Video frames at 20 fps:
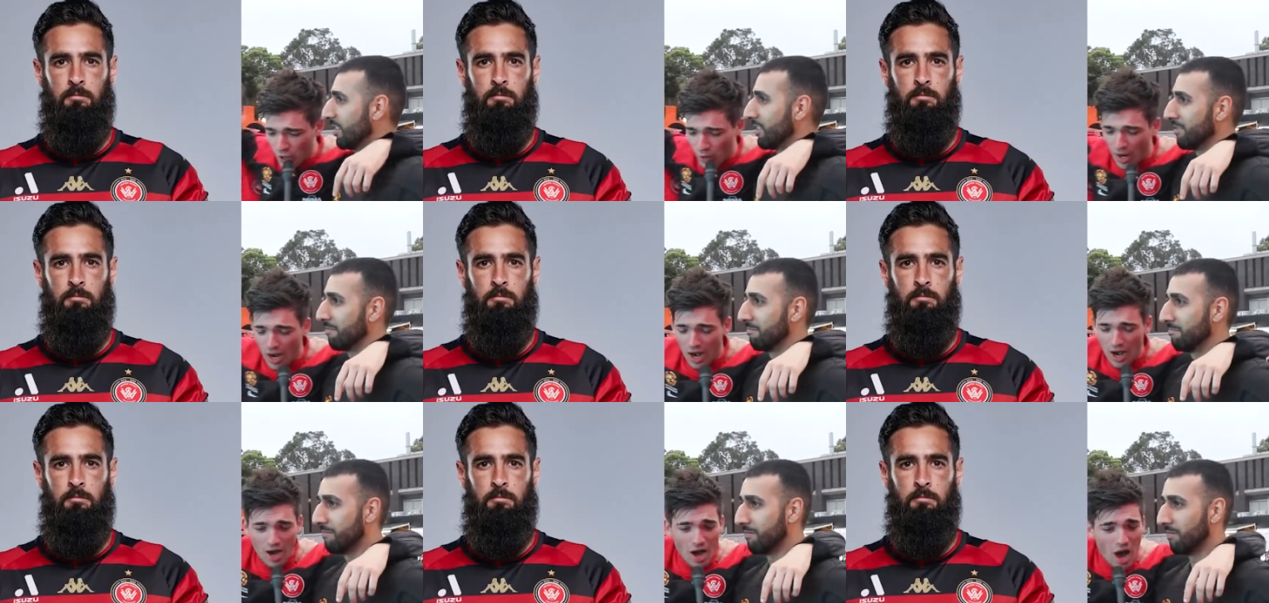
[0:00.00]

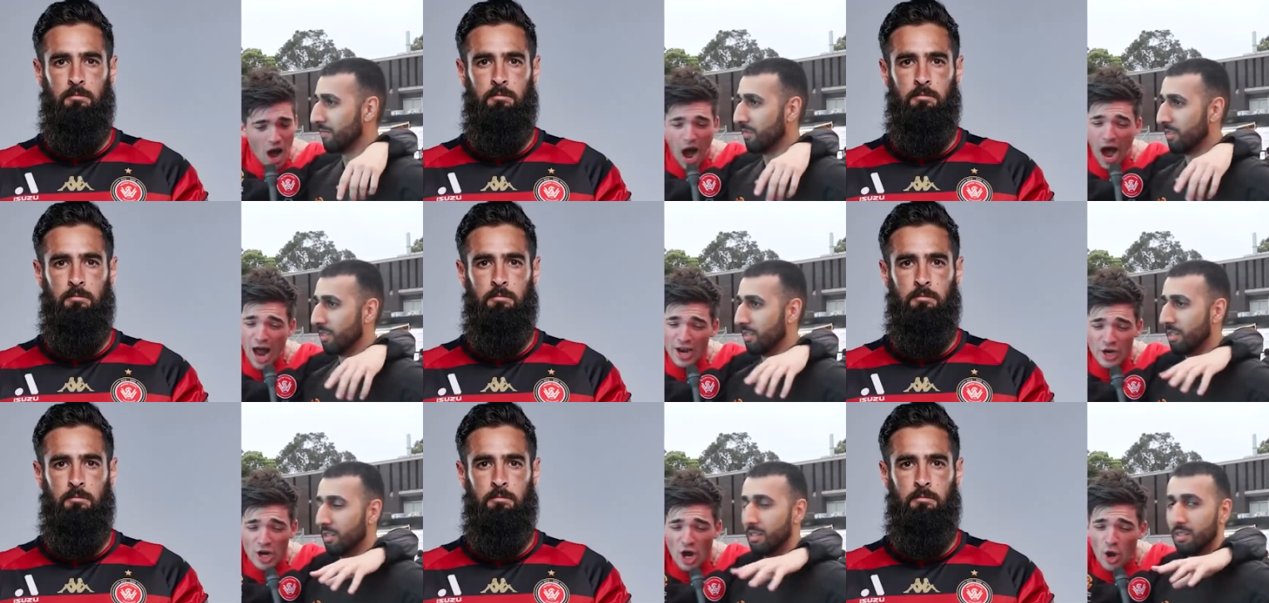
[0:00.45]
Speaker 1: you are.
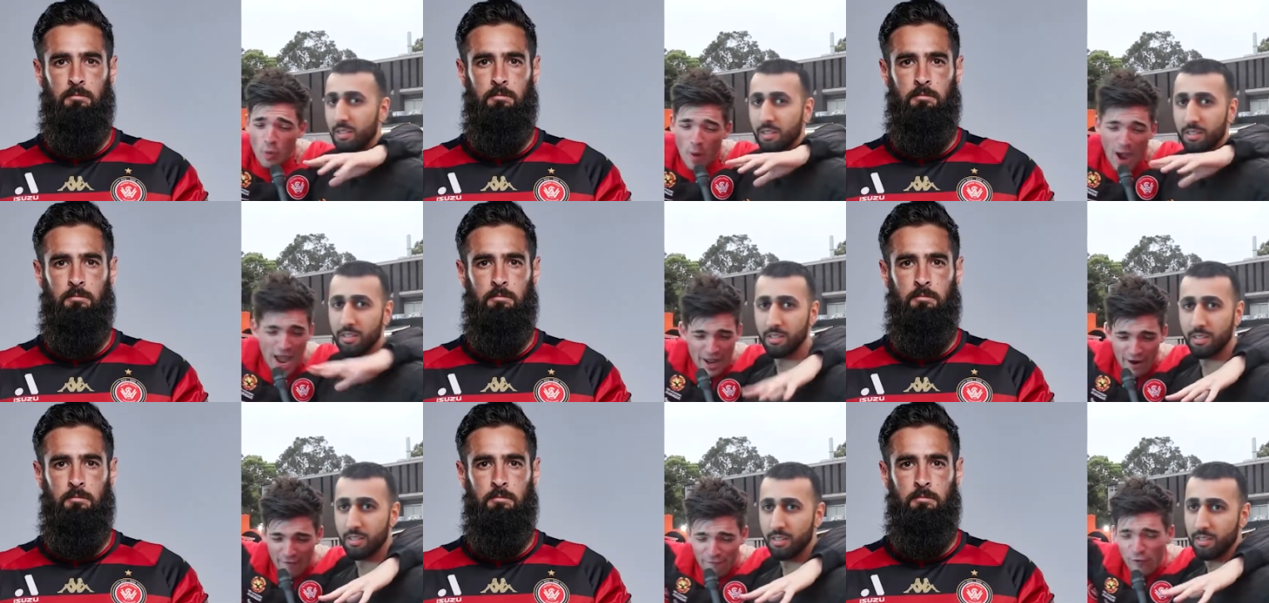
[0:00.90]
I don't know
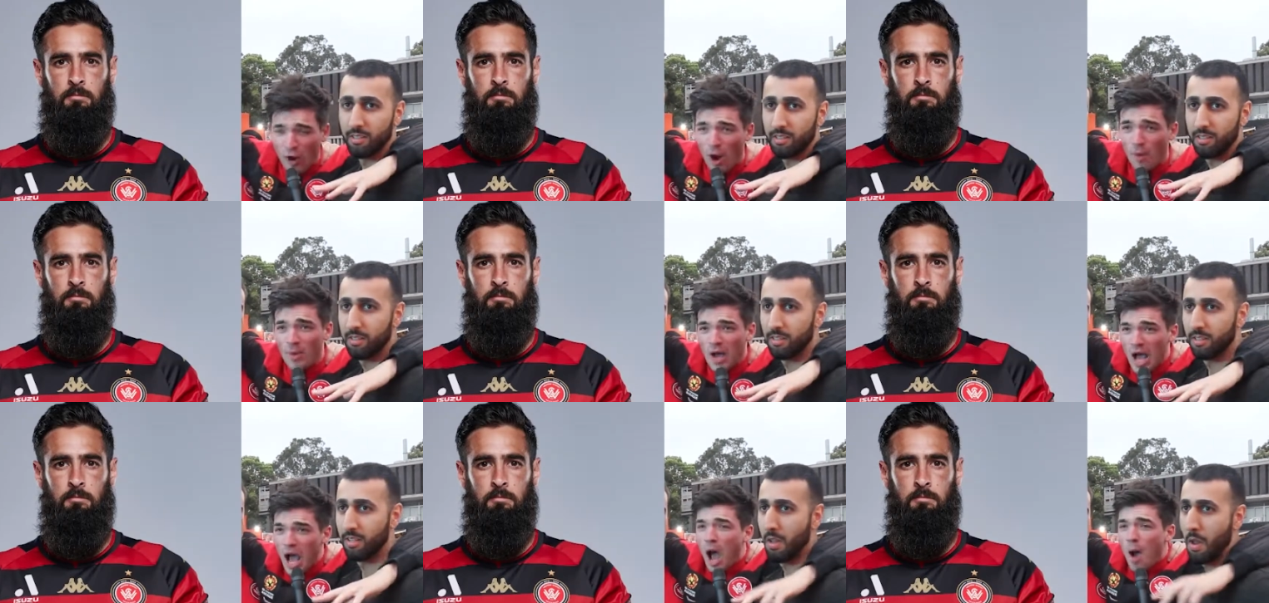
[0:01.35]
where you're
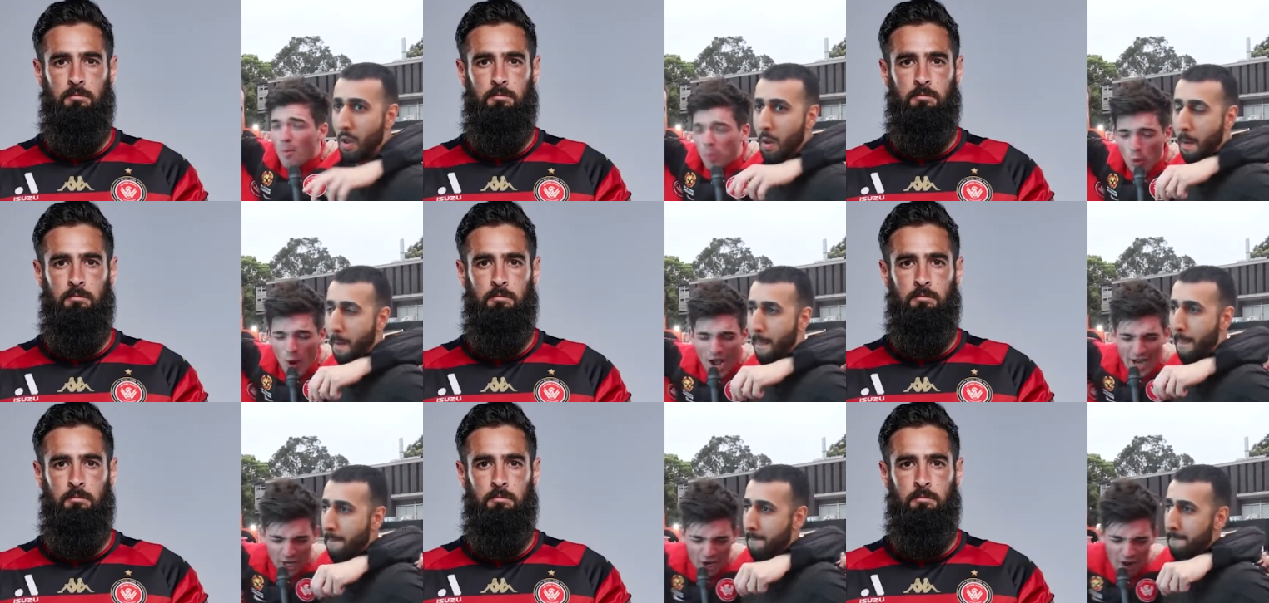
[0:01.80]
from,
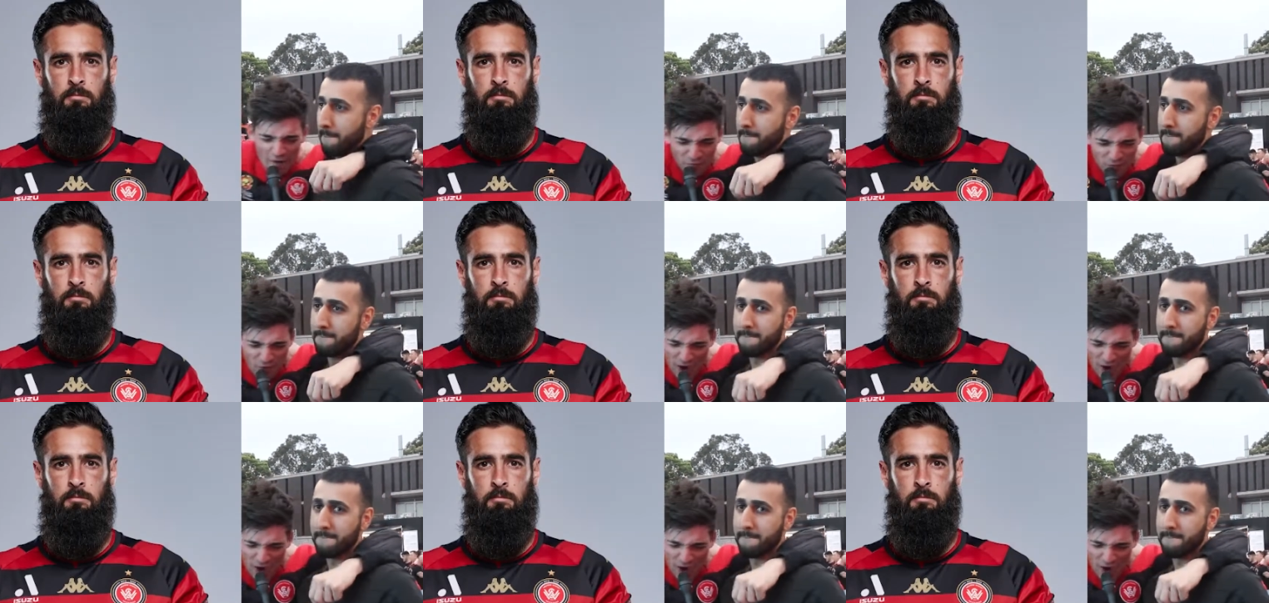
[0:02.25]
but we're going to